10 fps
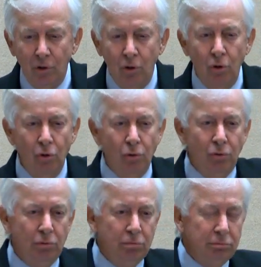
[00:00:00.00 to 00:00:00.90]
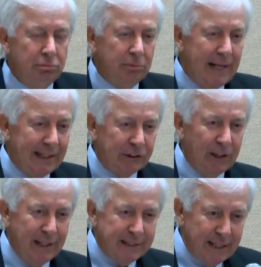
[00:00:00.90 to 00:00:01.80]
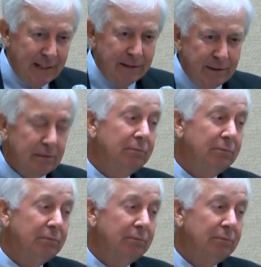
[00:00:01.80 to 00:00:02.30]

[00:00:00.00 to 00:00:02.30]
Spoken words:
who actually attend,